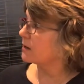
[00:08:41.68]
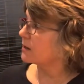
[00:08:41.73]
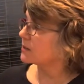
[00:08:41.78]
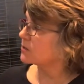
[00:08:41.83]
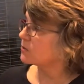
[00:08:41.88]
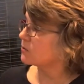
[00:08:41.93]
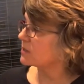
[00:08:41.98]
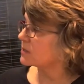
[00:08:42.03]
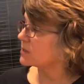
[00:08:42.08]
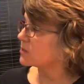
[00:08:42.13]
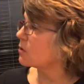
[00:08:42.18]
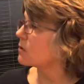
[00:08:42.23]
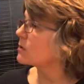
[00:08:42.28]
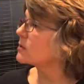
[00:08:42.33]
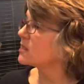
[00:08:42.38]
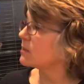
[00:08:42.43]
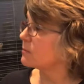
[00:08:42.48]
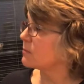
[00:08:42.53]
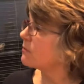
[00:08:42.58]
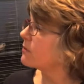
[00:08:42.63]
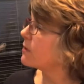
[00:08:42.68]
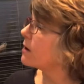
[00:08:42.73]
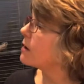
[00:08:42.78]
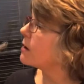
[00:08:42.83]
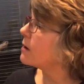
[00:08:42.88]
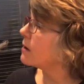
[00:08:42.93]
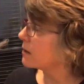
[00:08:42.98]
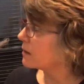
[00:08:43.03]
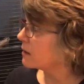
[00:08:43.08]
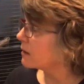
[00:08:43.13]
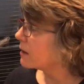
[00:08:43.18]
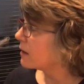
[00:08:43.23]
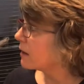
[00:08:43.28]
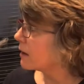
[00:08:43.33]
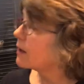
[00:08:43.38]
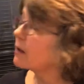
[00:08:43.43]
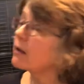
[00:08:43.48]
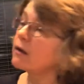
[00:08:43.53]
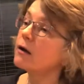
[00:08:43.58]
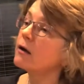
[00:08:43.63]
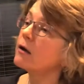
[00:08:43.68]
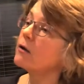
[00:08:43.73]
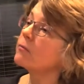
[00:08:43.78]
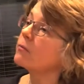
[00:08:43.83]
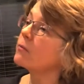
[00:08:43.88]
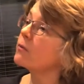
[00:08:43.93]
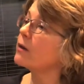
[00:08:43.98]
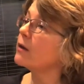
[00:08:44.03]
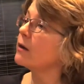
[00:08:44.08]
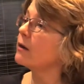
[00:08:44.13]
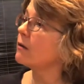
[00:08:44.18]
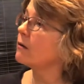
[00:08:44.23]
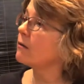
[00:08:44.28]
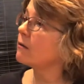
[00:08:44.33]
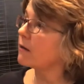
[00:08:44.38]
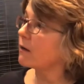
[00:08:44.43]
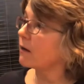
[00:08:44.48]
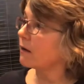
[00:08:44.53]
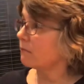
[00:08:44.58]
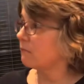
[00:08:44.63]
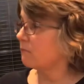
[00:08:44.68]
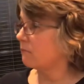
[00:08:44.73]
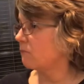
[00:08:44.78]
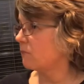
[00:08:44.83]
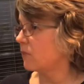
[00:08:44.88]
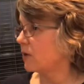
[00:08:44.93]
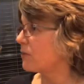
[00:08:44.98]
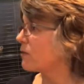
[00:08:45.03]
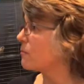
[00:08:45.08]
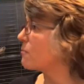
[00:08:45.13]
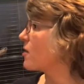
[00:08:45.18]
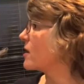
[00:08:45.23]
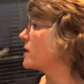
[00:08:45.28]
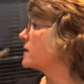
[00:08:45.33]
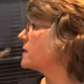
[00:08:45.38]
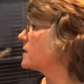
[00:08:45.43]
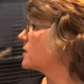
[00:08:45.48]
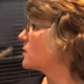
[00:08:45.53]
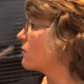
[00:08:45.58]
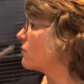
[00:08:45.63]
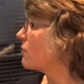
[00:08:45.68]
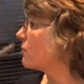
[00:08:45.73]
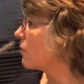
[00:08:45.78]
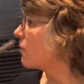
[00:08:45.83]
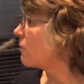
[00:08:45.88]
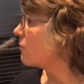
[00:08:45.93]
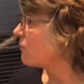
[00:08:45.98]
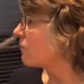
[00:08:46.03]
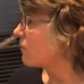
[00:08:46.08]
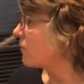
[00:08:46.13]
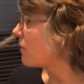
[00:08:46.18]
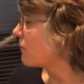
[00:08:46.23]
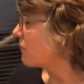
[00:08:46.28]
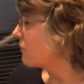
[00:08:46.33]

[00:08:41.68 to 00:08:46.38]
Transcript: and so this concept of awe um, in, in, in the presence of, of, of